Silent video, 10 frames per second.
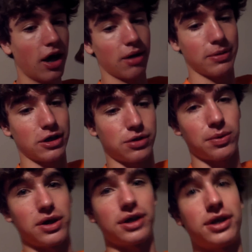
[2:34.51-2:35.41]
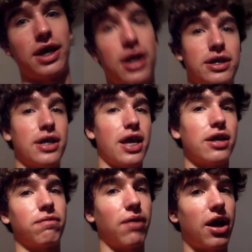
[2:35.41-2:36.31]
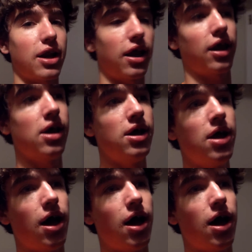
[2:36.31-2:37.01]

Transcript: Um, I just wanted to say today is Friday.